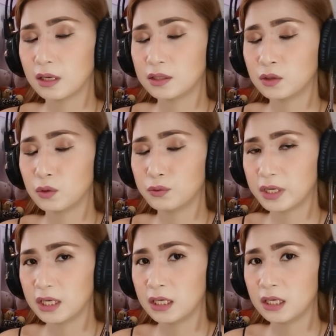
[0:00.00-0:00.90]
has
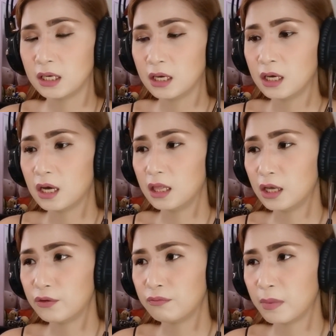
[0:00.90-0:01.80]
already a
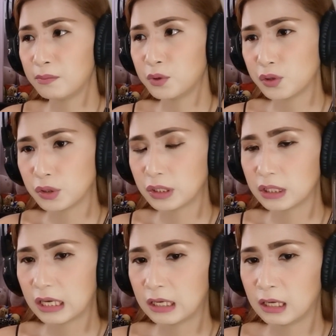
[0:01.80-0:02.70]
lot of
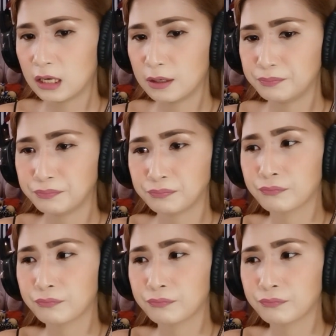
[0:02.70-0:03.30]
members and um,